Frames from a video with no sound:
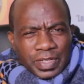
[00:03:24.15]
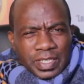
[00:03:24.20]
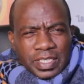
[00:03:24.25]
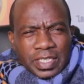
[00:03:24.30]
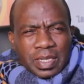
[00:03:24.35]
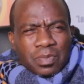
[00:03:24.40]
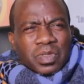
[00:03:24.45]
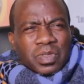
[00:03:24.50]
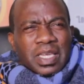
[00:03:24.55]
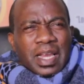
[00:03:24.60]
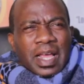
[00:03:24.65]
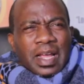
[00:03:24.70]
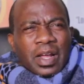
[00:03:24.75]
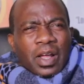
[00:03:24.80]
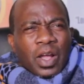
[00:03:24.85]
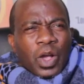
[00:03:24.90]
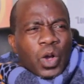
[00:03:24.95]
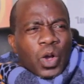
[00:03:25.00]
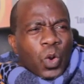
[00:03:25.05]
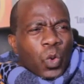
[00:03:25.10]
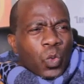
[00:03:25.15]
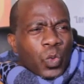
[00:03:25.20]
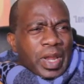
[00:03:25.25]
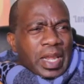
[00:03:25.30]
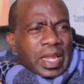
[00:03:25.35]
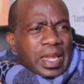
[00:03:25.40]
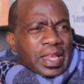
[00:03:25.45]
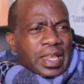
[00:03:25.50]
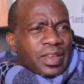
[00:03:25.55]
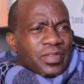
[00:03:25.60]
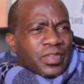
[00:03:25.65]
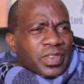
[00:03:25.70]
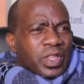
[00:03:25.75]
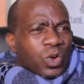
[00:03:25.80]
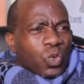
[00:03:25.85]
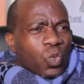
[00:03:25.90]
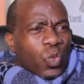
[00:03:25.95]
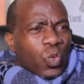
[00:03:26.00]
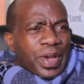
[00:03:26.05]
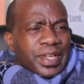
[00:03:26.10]
It seems like we live in
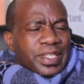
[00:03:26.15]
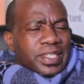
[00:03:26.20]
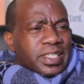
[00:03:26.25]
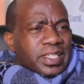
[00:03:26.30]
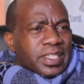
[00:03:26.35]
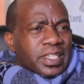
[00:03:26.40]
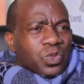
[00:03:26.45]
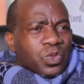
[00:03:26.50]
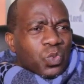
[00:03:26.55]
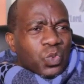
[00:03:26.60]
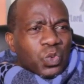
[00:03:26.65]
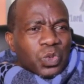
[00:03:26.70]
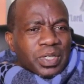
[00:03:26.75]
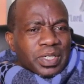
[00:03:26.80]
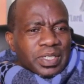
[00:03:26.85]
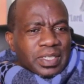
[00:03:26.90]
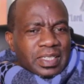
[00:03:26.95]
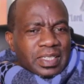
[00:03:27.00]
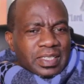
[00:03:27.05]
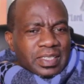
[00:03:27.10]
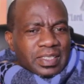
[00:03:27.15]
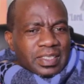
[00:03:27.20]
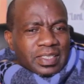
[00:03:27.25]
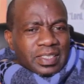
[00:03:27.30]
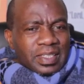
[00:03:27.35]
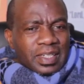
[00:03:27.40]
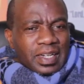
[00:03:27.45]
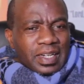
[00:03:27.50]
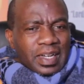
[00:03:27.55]
the Western world